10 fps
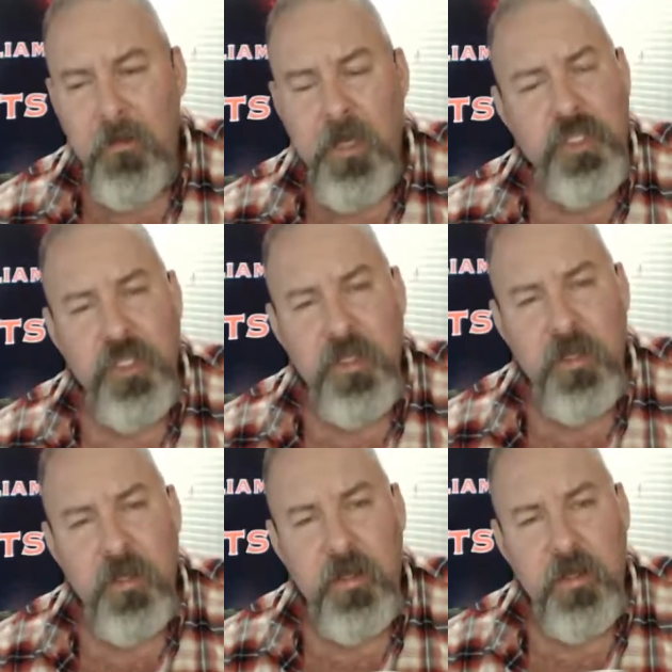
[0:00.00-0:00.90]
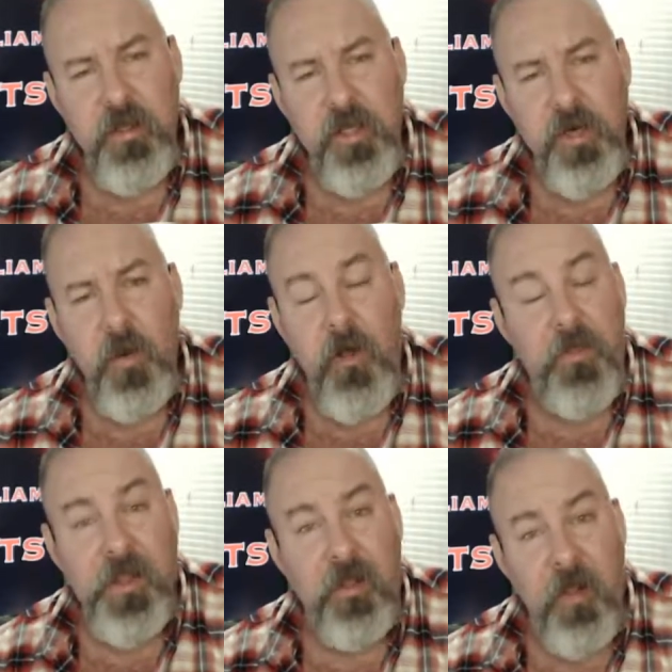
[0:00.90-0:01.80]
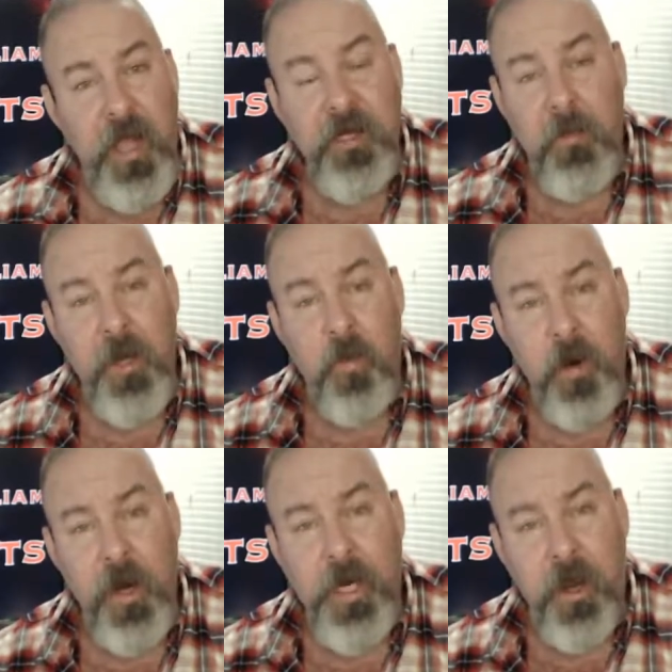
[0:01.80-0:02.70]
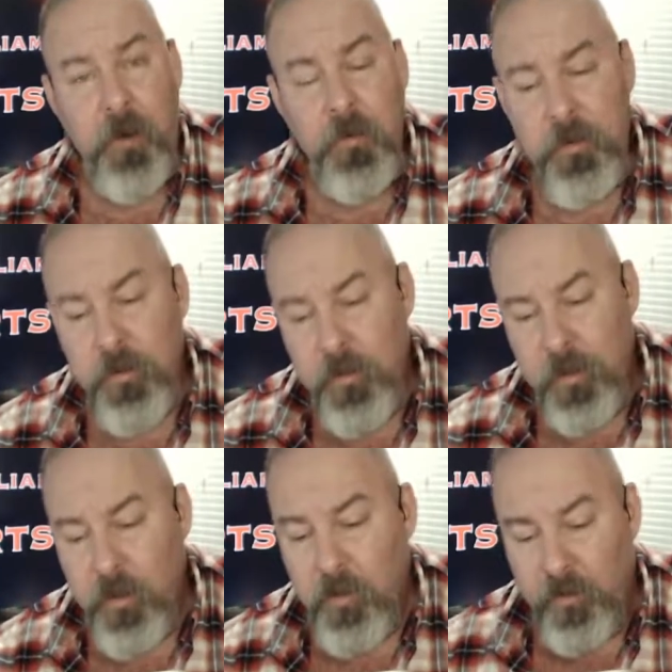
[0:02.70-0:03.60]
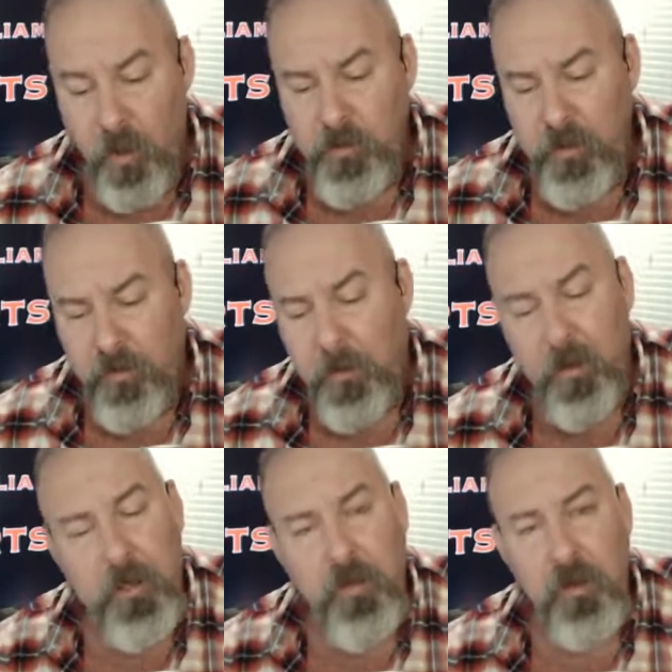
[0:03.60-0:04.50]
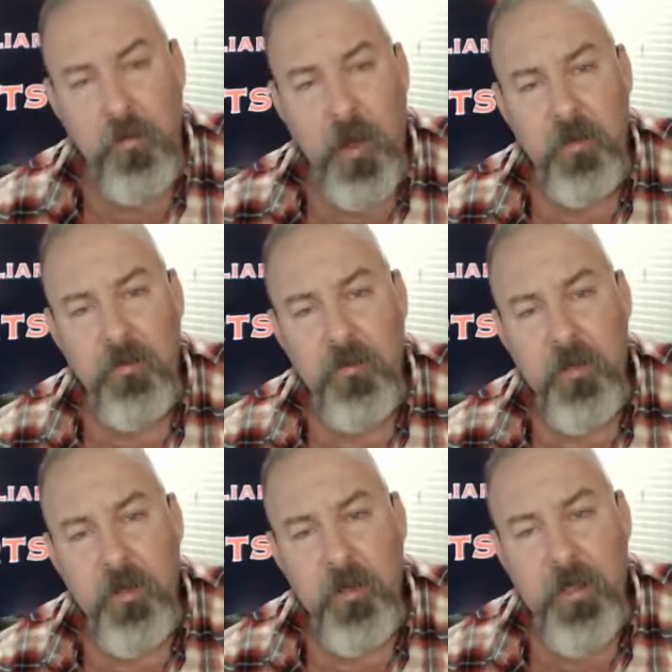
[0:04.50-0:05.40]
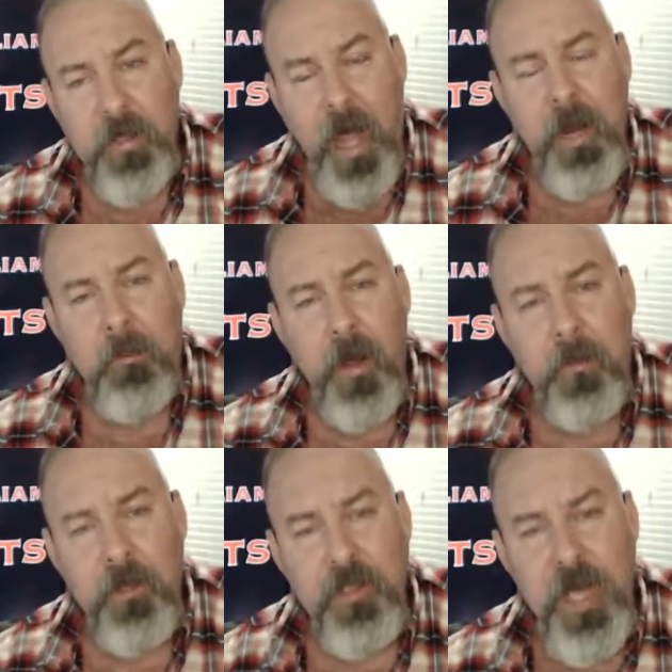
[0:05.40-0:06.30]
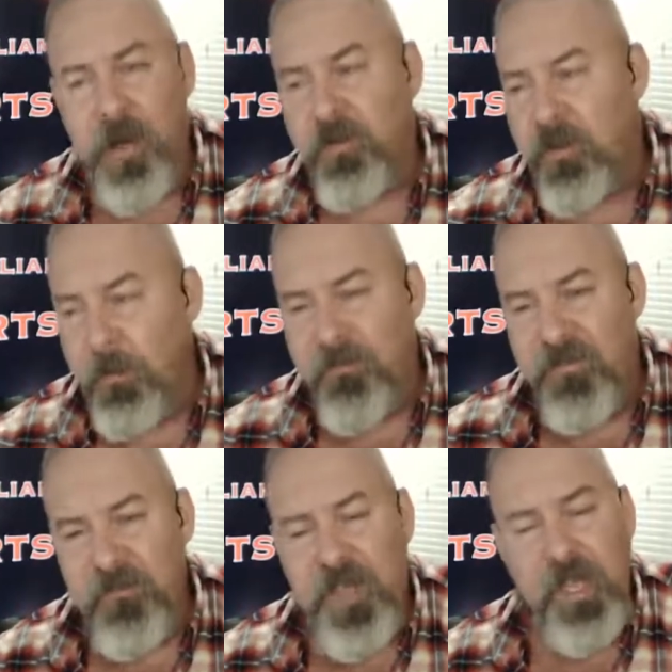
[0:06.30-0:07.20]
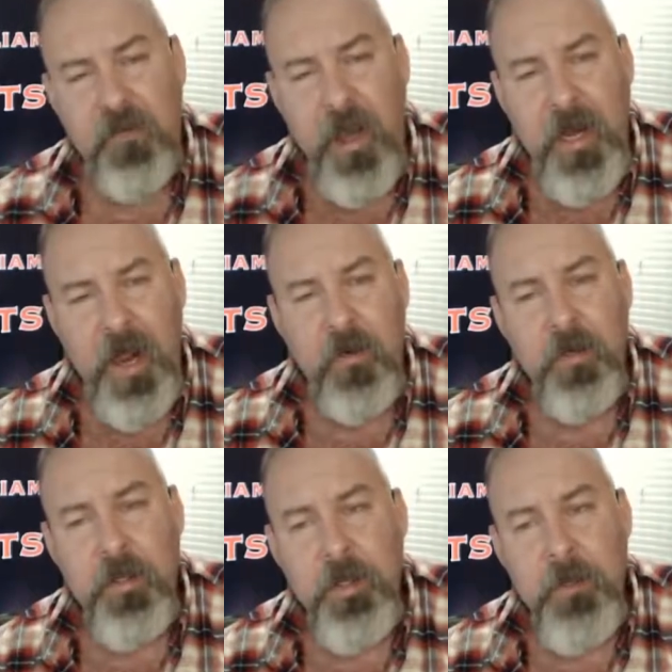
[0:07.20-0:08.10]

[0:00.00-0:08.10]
how much you all think alike no matter where I go, wrote this book in 2 months, got it published. Now it's number 15 right now.